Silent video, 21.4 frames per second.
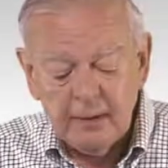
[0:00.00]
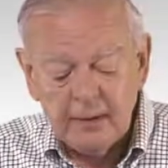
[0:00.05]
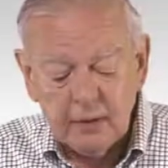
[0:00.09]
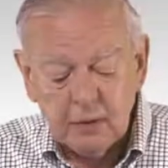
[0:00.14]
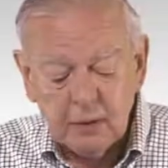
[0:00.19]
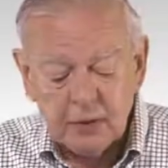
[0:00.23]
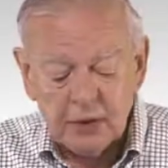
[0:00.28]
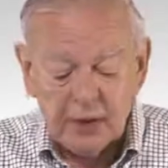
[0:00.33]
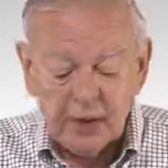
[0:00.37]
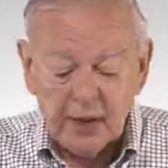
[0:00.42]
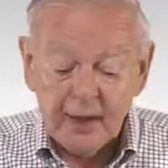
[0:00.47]
I
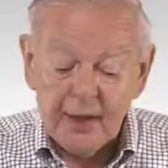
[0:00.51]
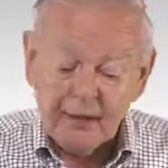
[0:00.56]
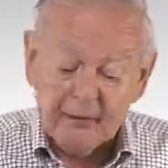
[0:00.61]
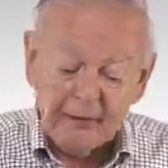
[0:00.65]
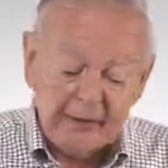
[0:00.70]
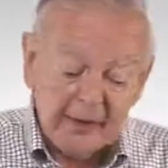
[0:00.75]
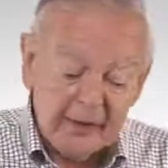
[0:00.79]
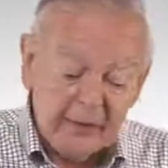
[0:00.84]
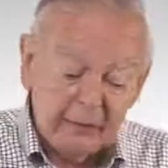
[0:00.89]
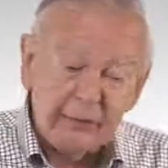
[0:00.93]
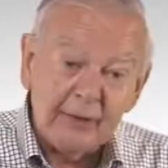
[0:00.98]
wish I had
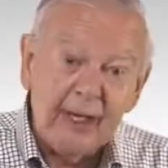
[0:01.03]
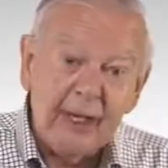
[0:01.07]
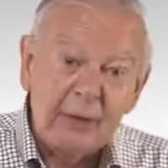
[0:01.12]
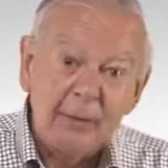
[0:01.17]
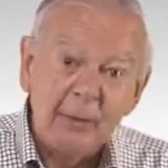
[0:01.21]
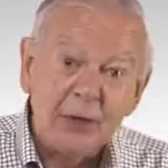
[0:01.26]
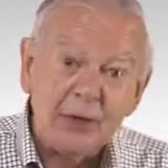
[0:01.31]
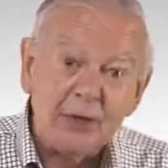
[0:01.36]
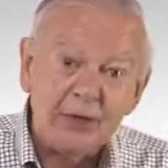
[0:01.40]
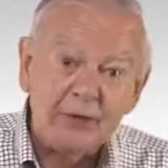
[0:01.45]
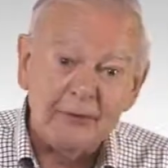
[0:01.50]
found that
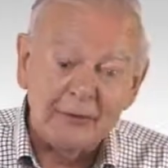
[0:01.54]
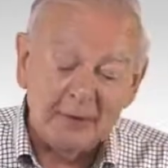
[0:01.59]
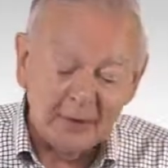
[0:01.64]
much of